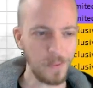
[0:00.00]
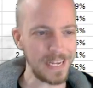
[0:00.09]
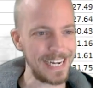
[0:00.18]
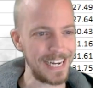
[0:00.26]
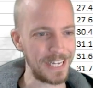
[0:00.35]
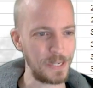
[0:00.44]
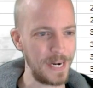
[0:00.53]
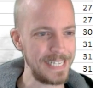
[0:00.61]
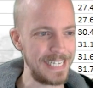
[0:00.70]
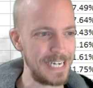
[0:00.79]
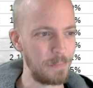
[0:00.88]
we get into the
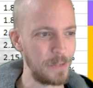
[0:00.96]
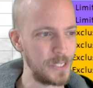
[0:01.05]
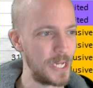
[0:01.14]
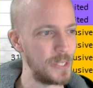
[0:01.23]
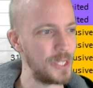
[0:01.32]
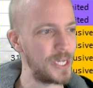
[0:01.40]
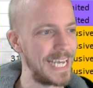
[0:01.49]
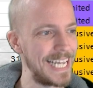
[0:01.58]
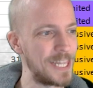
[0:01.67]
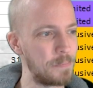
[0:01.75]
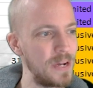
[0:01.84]
crazy numbers, though,
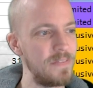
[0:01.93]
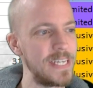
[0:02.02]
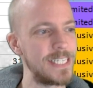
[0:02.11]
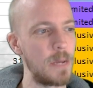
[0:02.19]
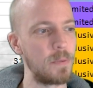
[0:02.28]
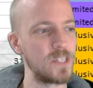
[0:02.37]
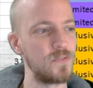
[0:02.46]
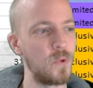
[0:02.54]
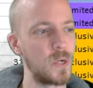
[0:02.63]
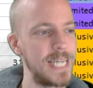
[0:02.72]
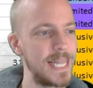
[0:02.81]
looking at the previous UPX
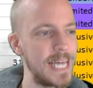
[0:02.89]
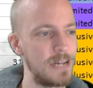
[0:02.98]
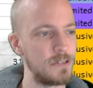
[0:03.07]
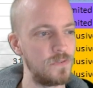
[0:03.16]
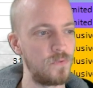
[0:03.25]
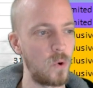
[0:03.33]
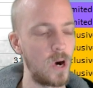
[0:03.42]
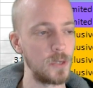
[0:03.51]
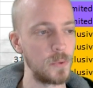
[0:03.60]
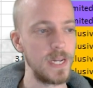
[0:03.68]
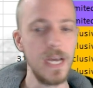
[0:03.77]
floor,
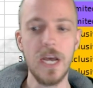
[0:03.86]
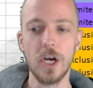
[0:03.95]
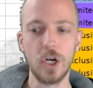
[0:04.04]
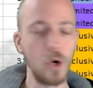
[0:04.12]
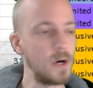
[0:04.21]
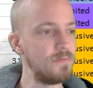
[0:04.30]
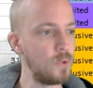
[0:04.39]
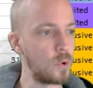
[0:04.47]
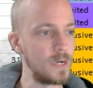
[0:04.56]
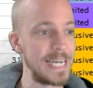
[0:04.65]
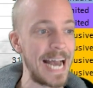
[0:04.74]
10,400, current
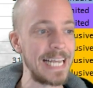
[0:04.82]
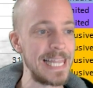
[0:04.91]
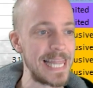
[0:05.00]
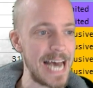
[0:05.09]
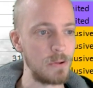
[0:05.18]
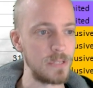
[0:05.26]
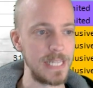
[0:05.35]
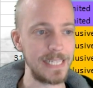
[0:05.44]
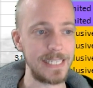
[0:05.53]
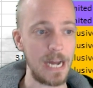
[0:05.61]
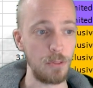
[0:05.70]
floor, 9,000.
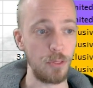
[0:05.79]
That's down